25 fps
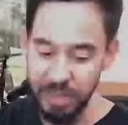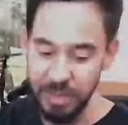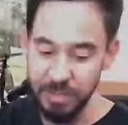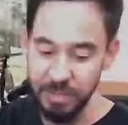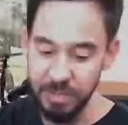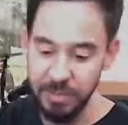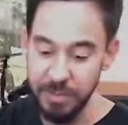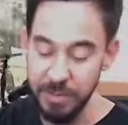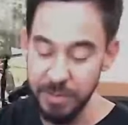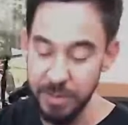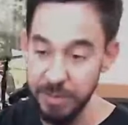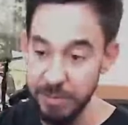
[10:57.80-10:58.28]

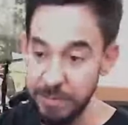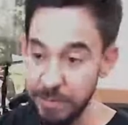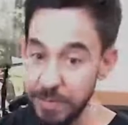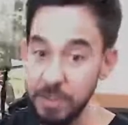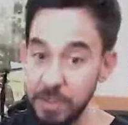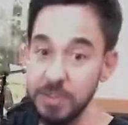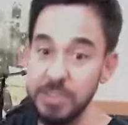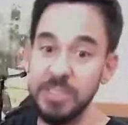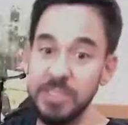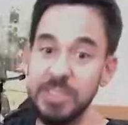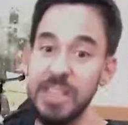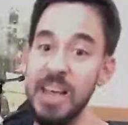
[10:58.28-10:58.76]
for the
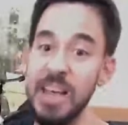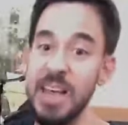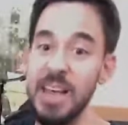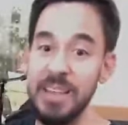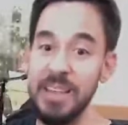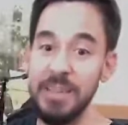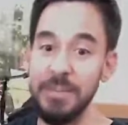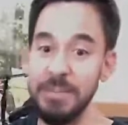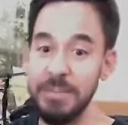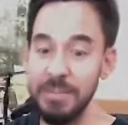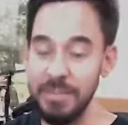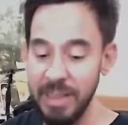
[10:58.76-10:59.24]
first time.
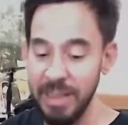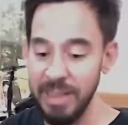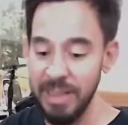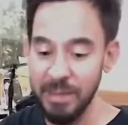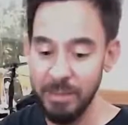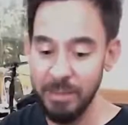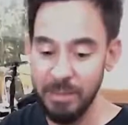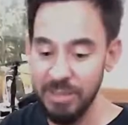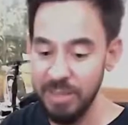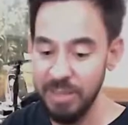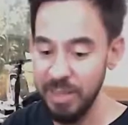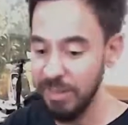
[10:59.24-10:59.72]
Like, it
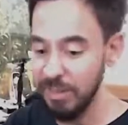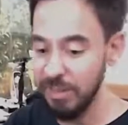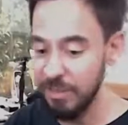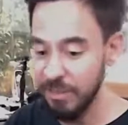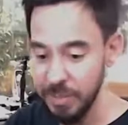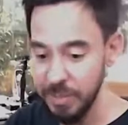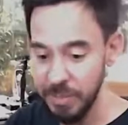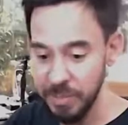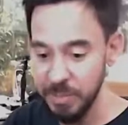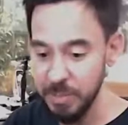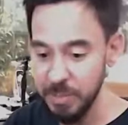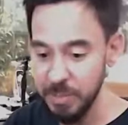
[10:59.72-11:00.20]
was like the first